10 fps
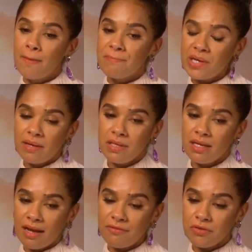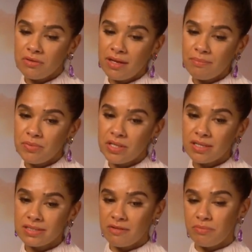But I mean, I feel like
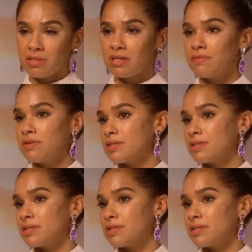because I've been given